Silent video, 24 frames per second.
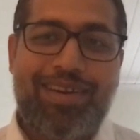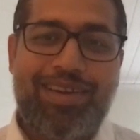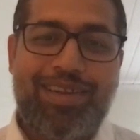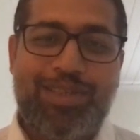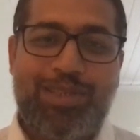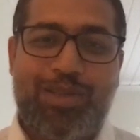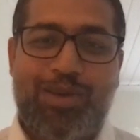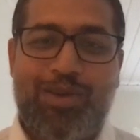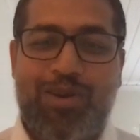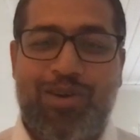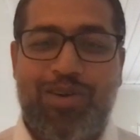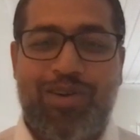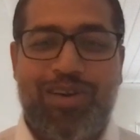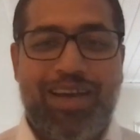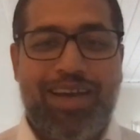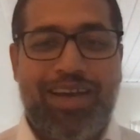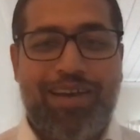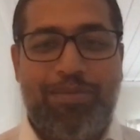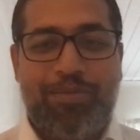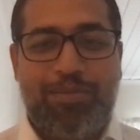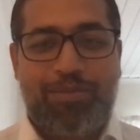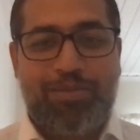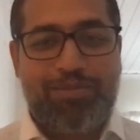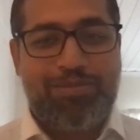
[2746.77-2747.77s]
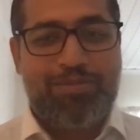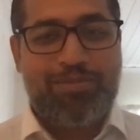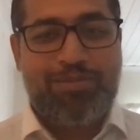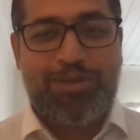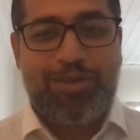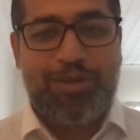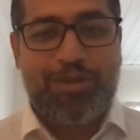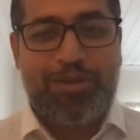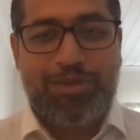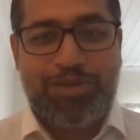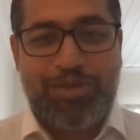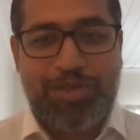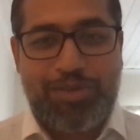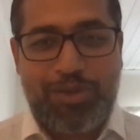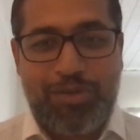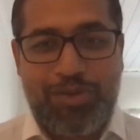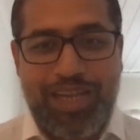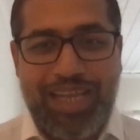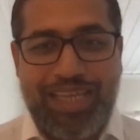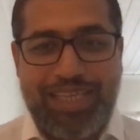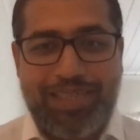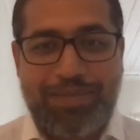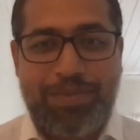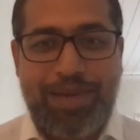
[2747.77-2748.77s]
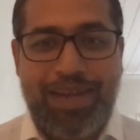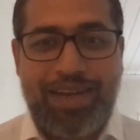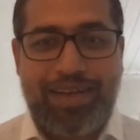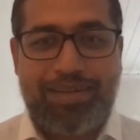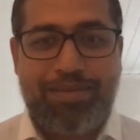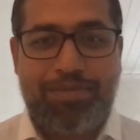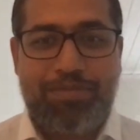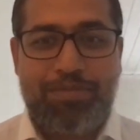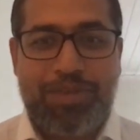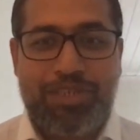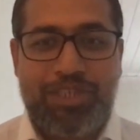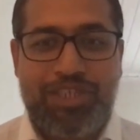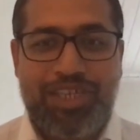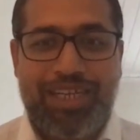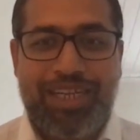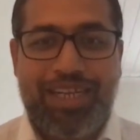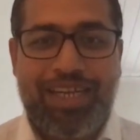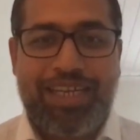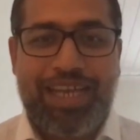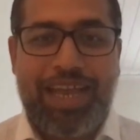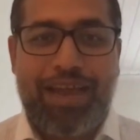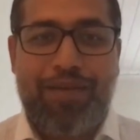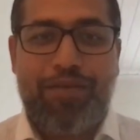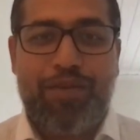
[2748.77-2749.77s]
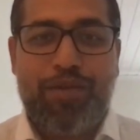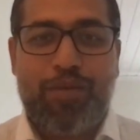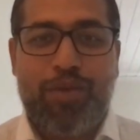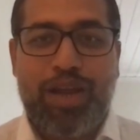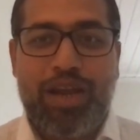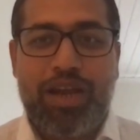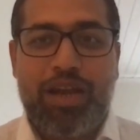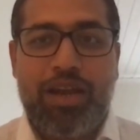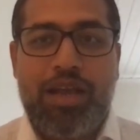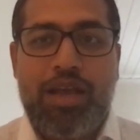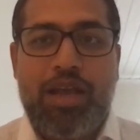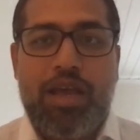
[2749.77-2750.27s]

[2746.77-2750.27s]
So you can expect machine learning everywhere.